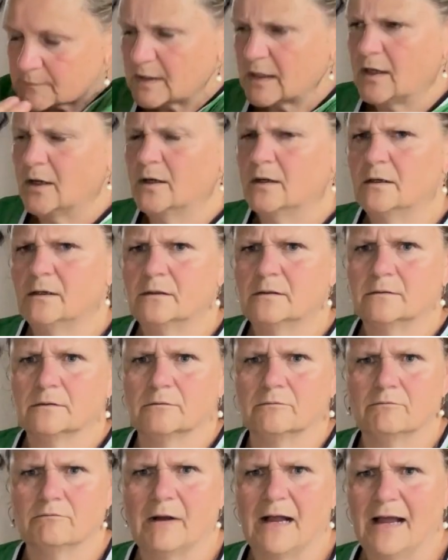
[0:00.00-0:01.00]
Oh,
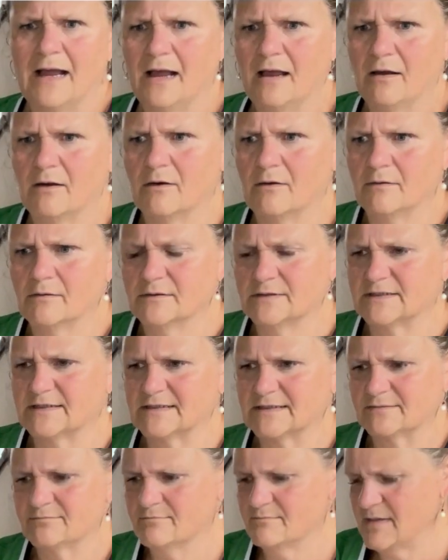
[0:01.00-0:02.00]
wow, it
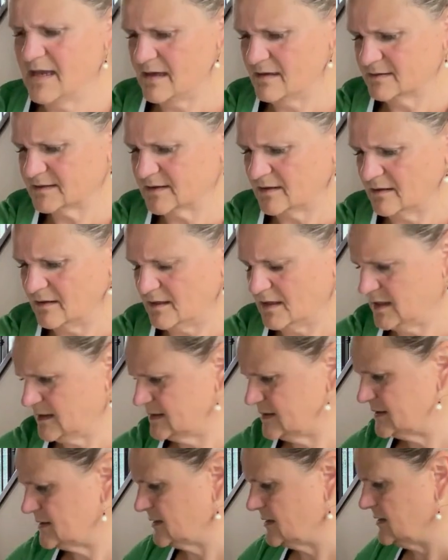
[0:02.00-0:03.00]
smells
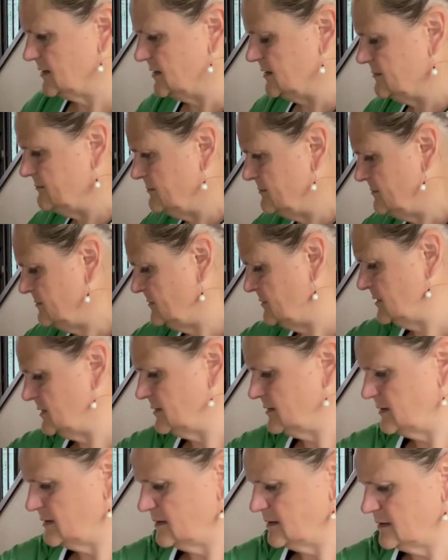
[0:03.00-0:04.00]

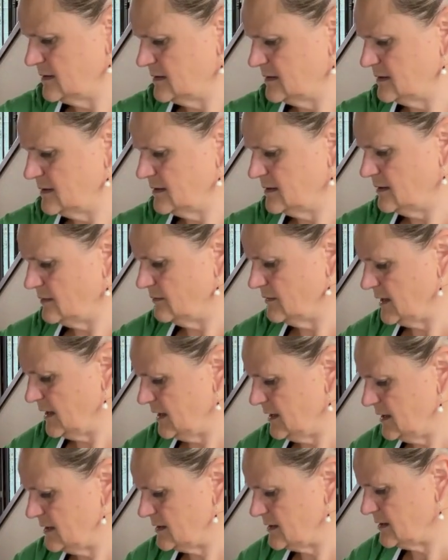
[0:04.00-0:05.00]
awesome.
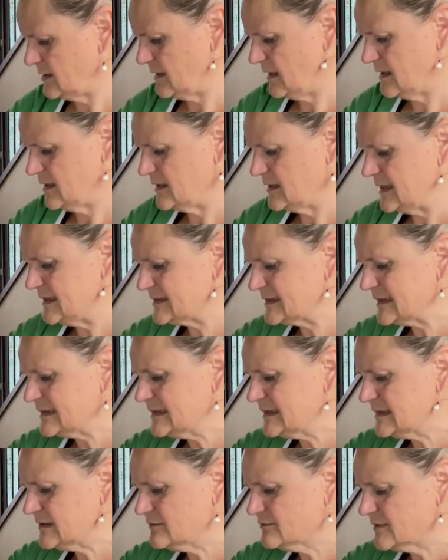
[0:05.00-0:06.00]
Okay, and it's a
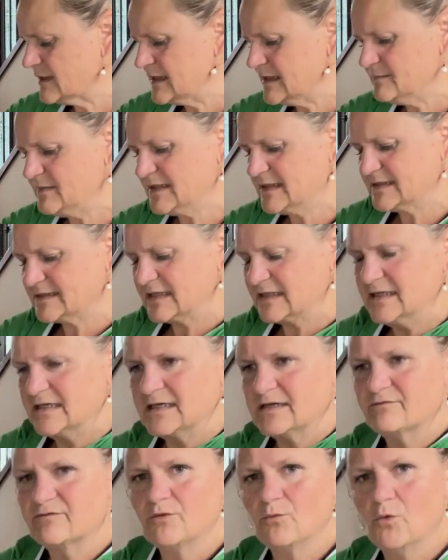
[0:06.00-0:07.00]
little runny because I think
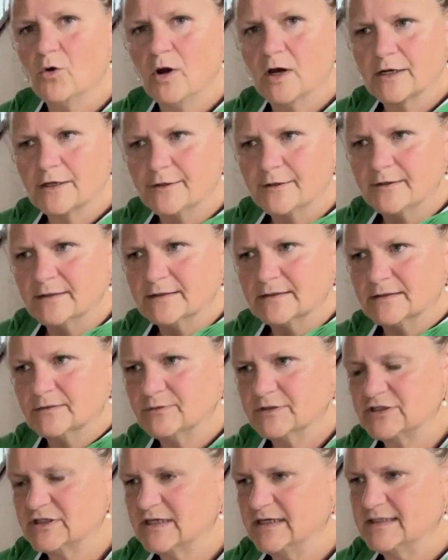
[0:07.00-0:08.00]
with the water and the
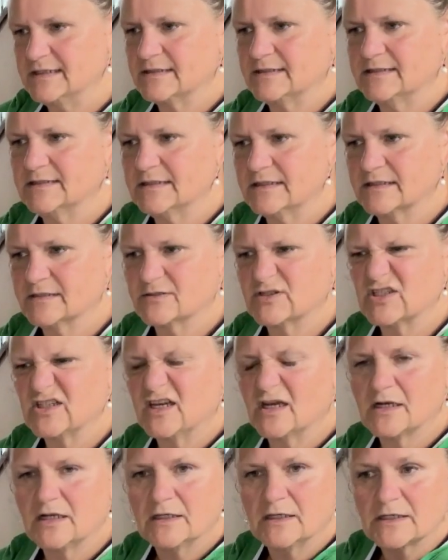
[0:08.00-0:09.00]
witch hazel in there, there's
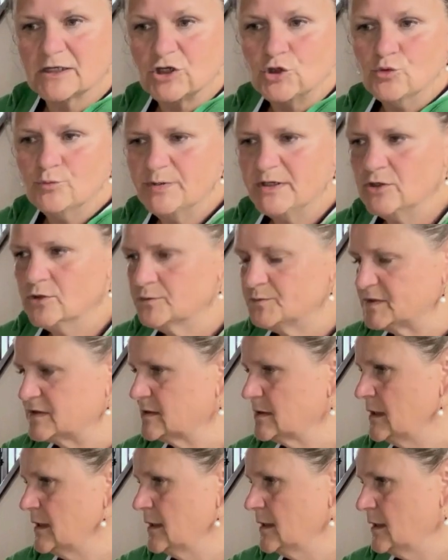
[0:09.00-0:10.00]
not a lot of goopy goops.
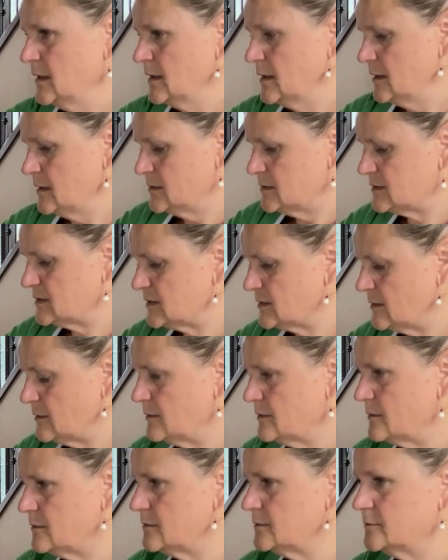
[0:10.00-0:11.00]

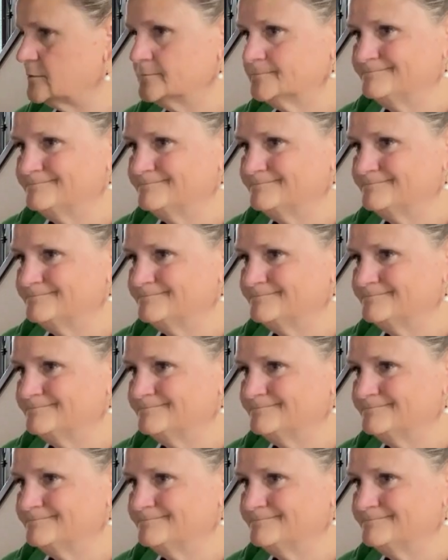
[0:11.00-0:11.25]
So